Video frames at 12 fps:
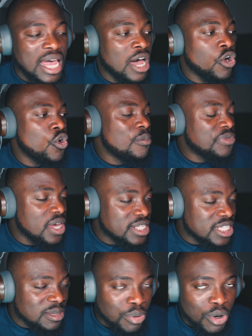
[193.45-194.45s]
I hope
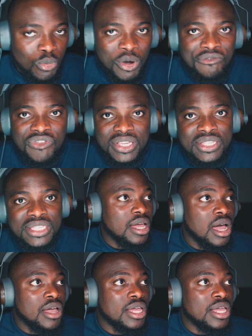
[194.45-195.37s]
13.1 fixes it.